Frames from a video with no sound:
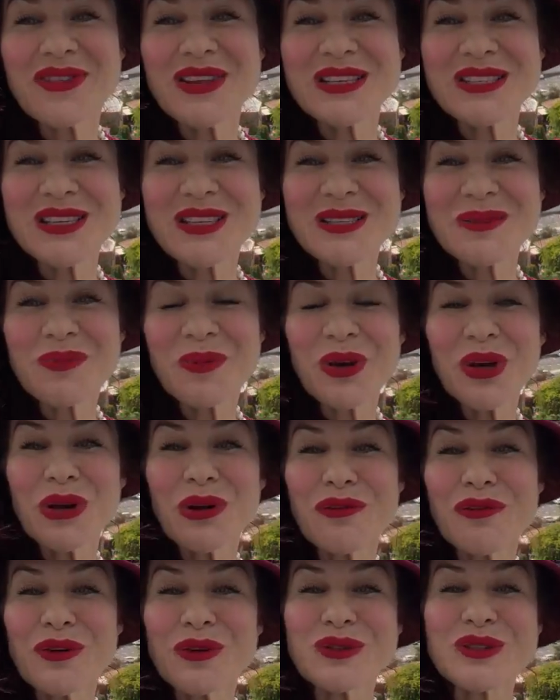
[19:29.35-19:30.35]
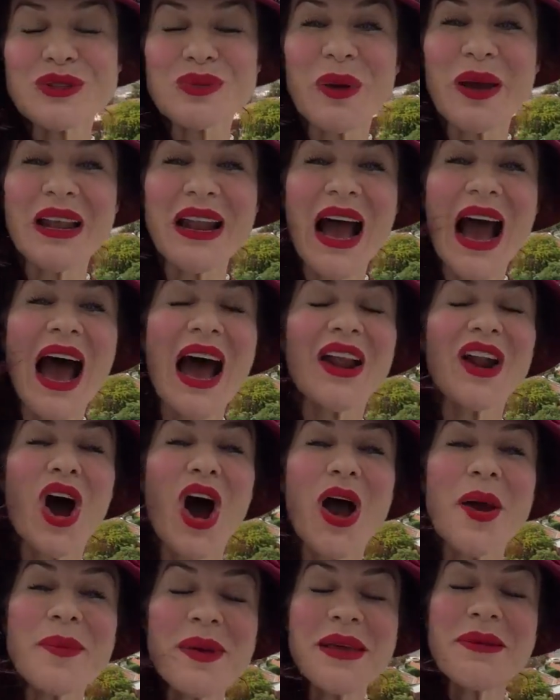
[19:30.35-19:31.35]
This is beautiful, sweetheart.
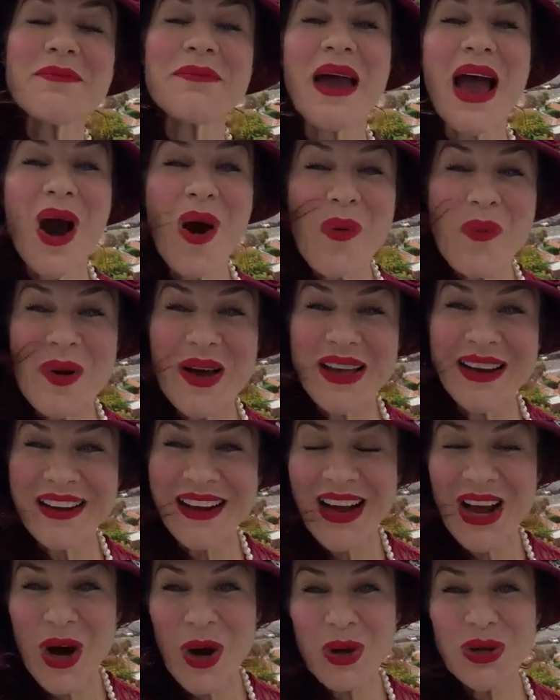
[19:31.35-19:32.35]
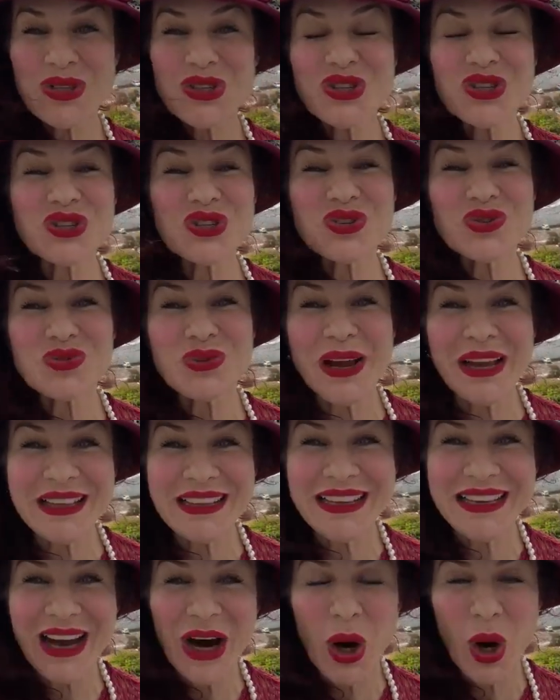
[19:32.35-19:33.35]
I'm in Melbourne,
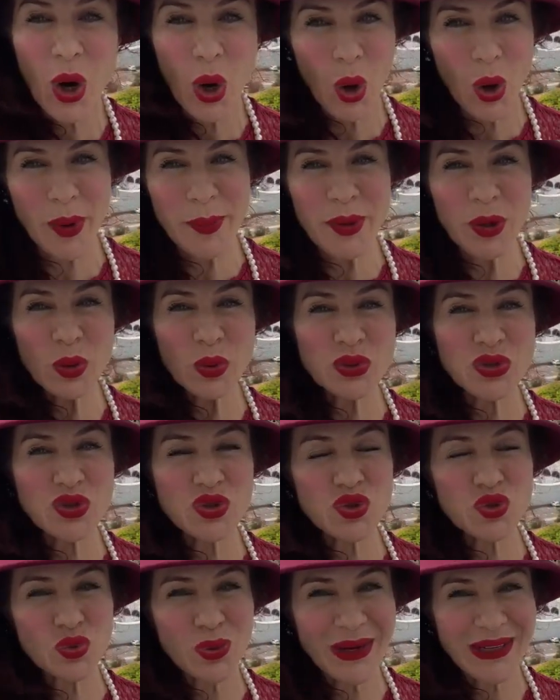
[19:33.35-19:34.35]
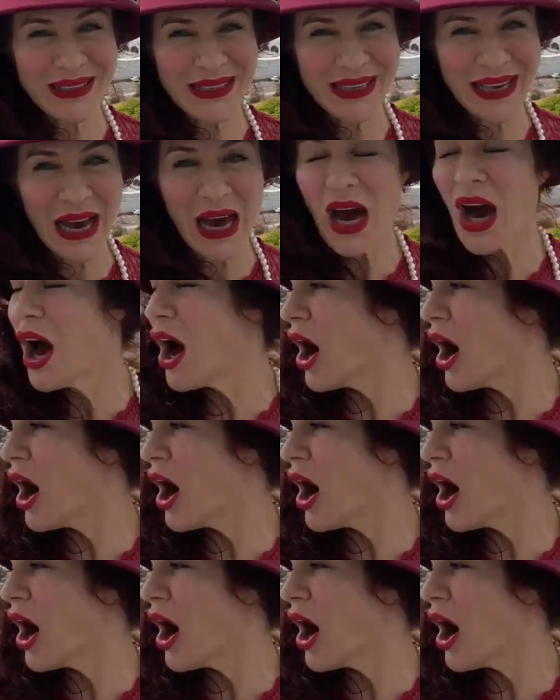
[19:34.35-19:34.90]
Australia. I'm in Australia.